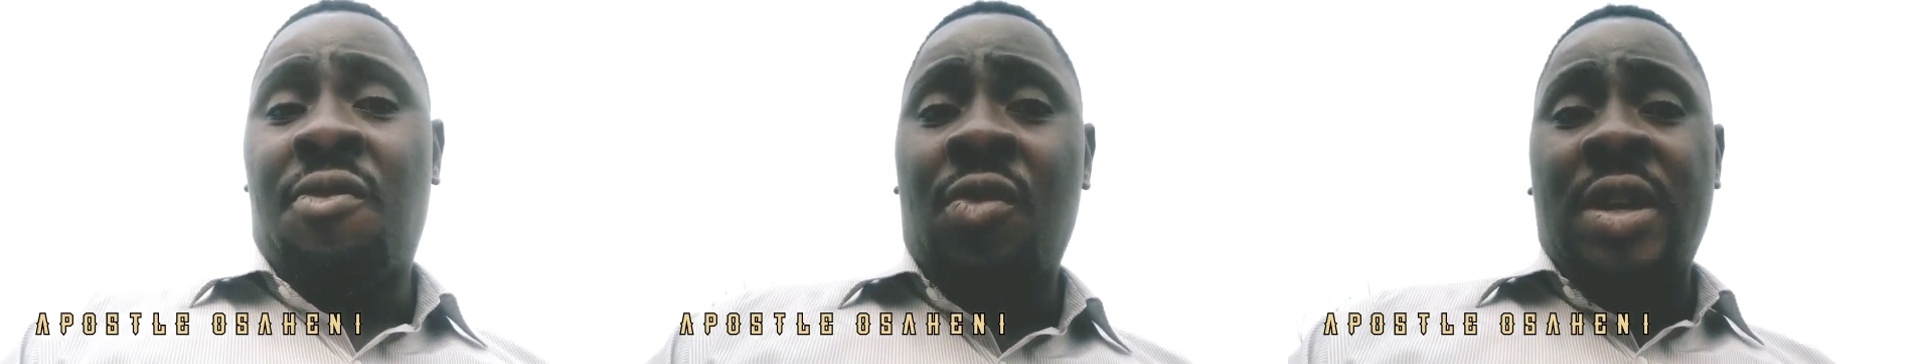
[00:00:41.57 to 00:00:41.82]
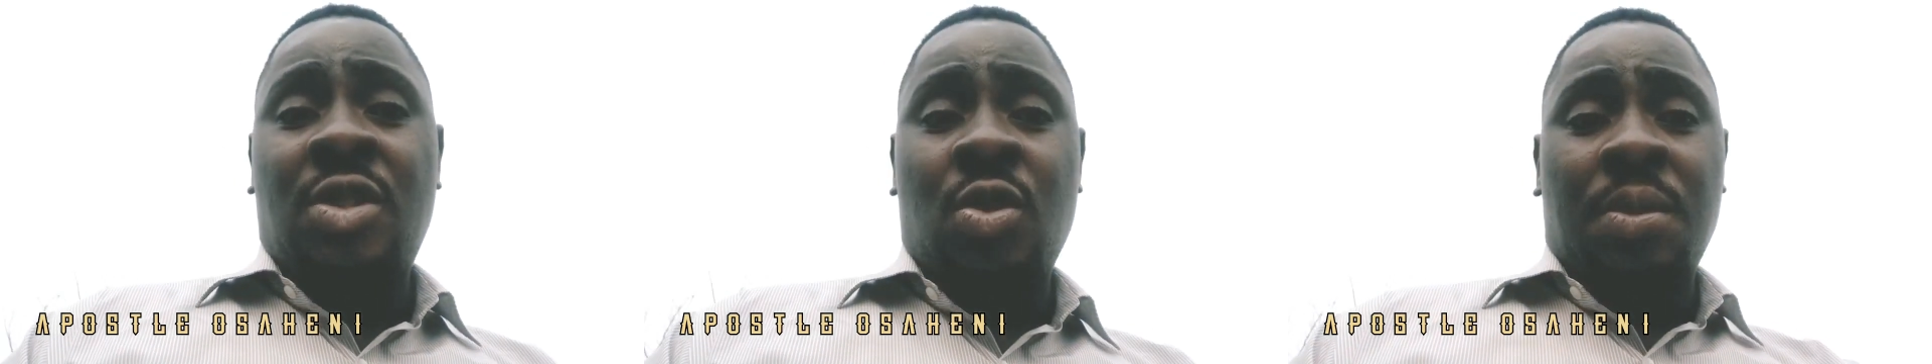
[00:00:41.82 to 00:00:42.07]

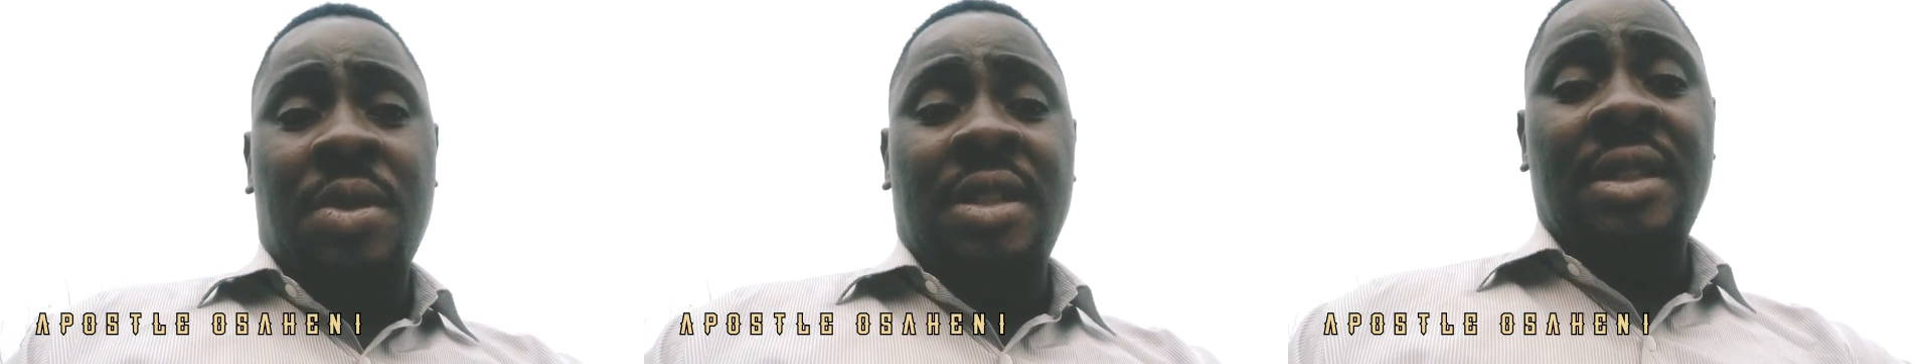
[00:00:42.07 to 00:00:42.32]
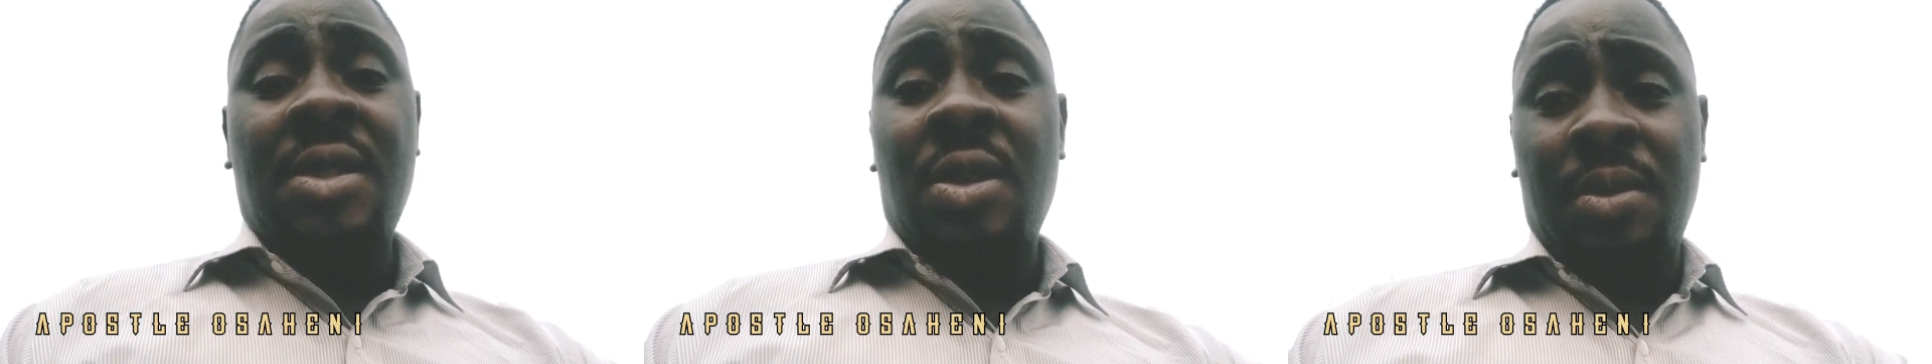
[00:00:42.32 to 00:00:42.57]
fuel
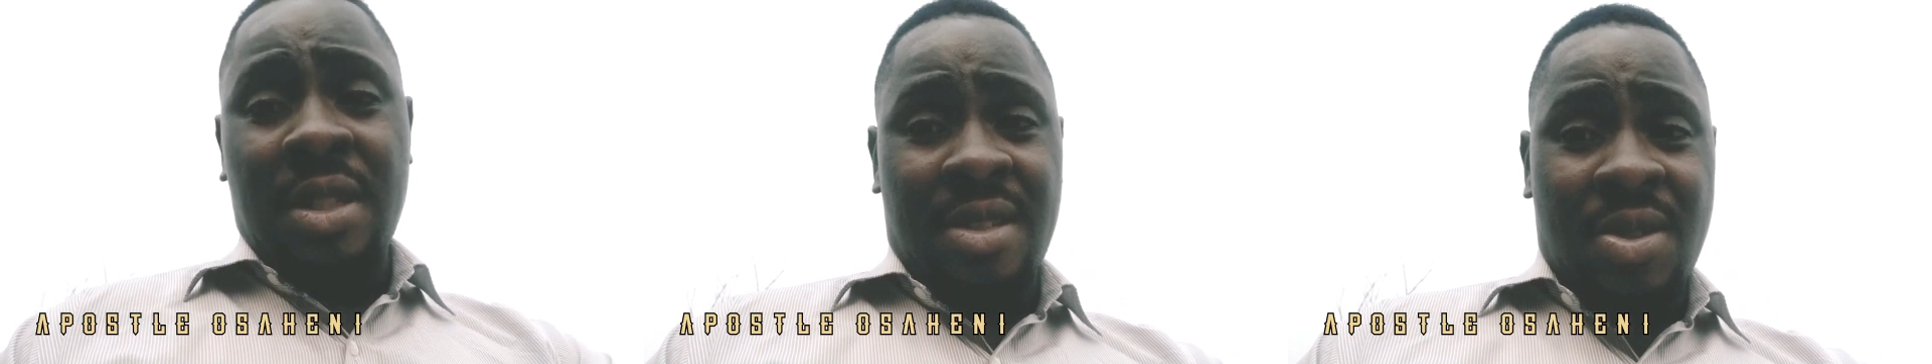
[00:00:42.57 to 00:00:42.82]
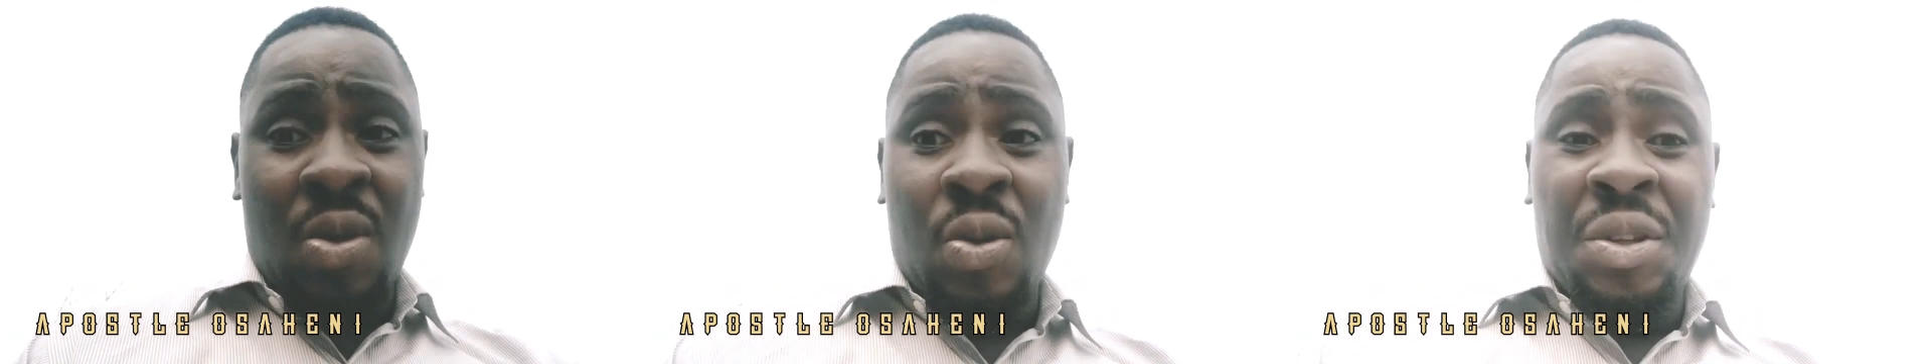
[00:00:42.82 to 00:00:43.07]
subsidy, something
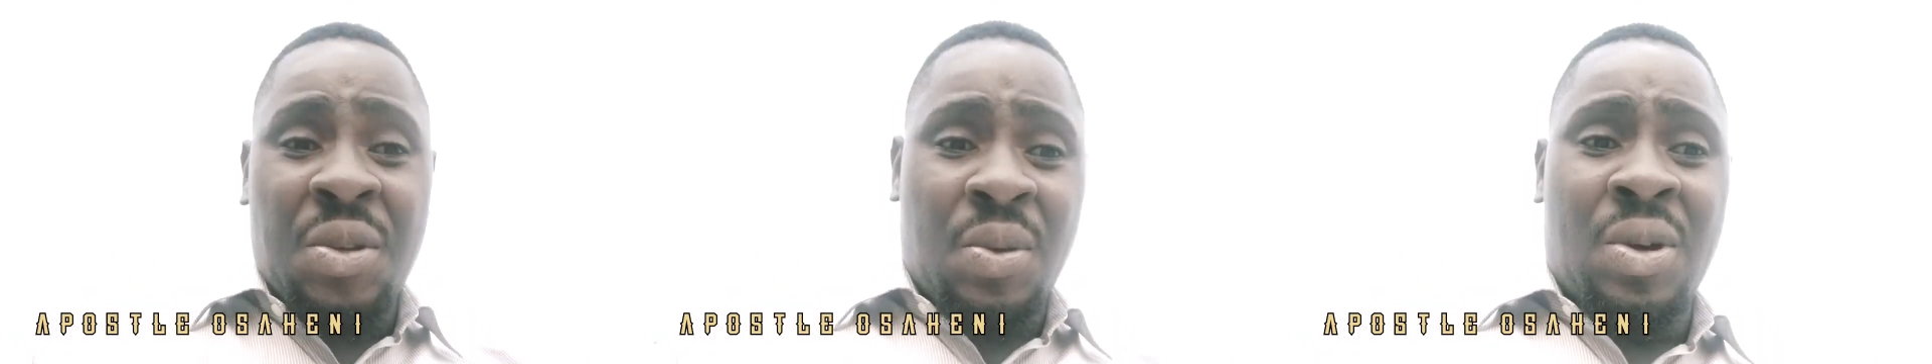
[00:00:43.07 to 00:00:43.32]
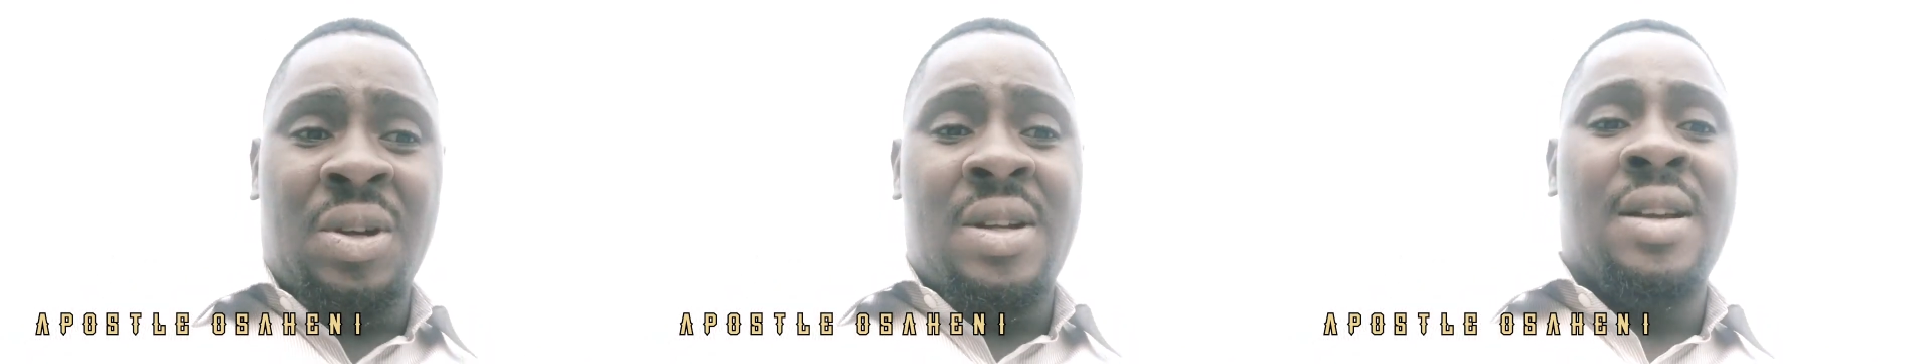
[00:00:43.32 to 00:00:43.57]
is not going to
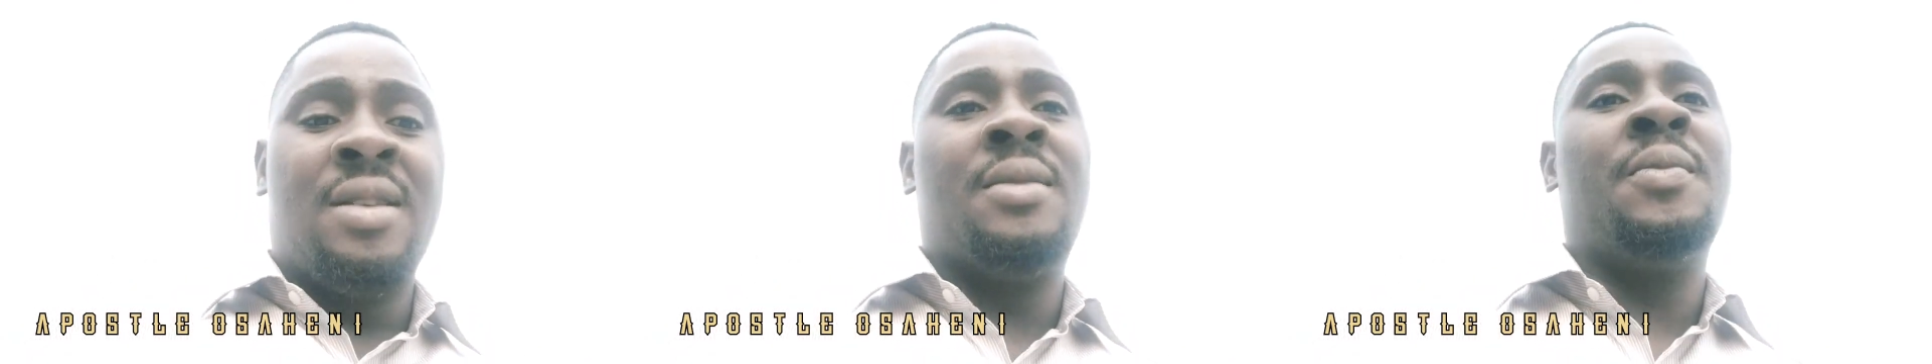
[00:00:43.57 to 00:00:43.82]
work.